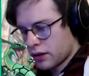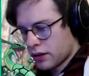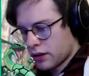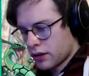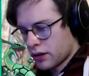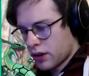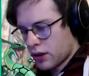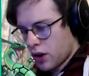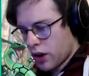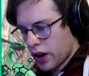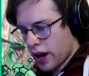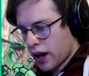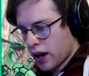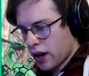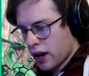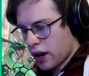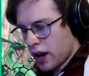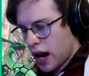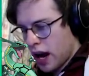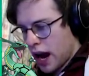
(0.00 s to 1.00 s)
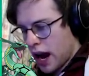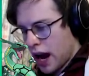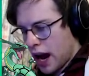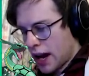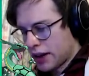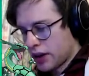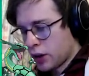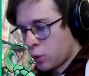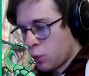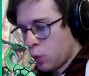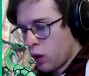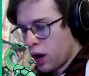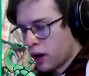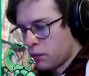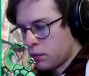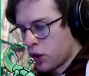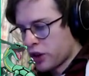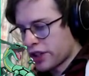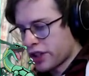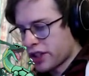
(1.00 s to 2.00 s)
Okay. I did one more
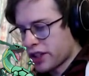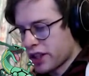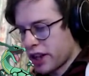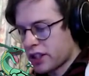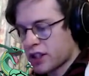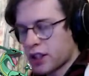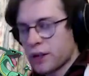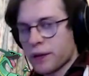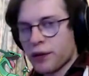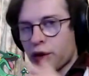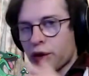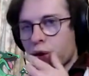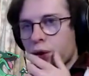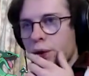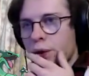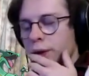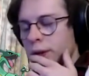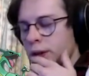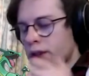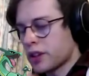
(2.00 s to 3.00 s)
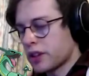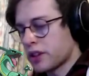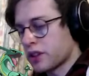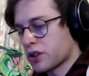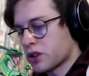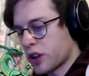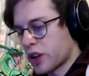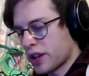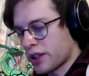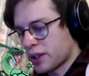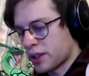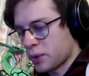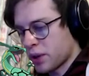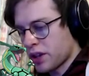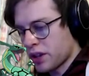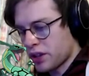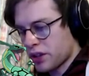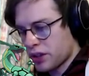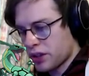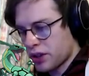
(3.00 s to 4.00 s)
just in case he threw. Try to
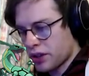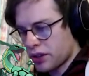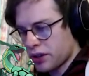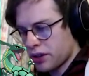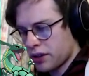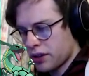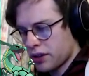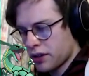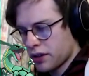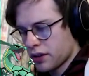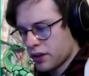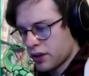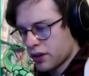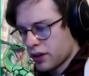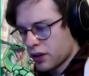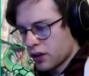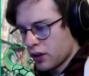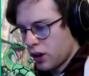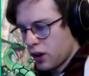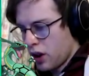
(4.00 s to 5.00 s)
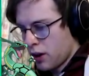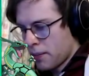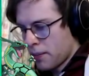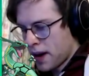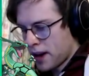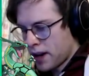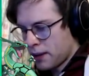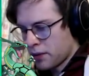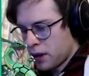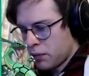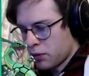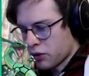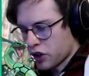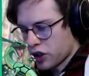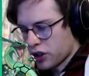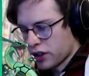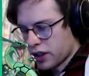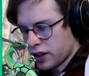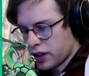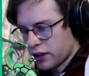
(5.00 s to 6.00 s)
switch. Oh man, him double shielding,
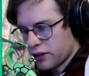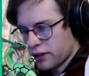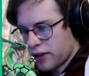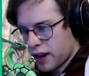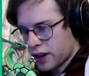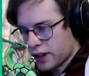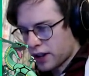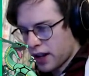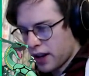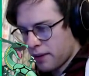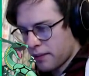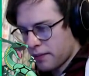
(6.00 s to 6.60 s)
he fucked up.